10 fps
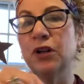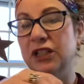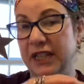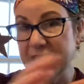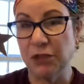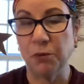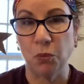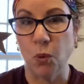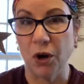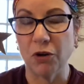need to put
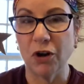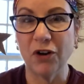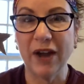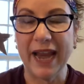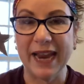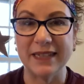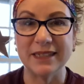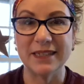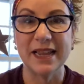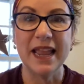water on our
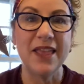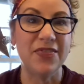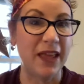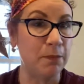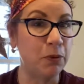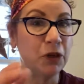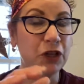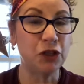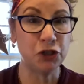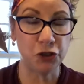hands, then put
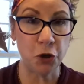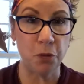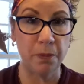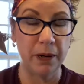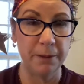soap,